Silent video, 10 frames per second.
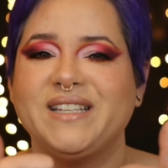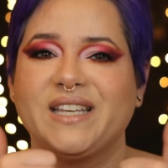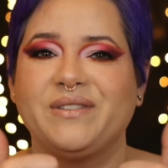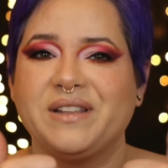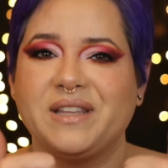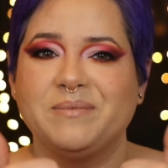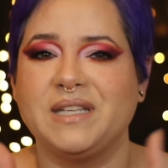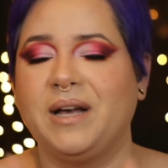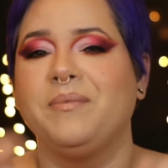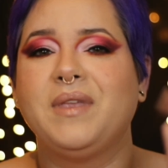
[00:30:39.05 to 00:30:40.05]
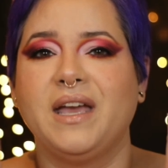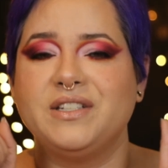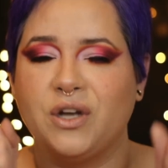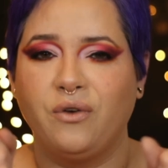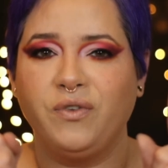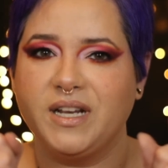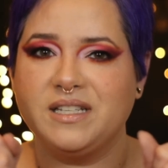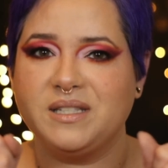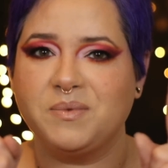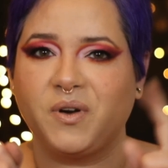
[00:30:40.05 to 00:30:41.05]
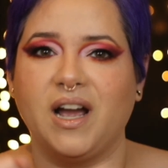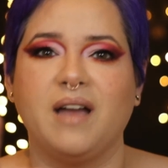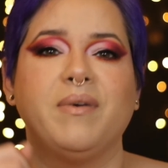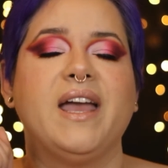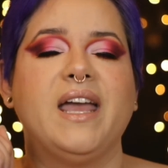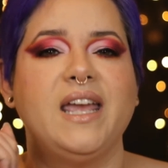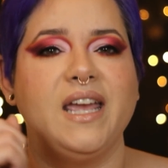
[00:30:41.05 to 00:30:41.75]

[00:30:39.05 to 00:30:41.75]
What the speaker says: please give it a thumbs up. Don't forget to subscribe.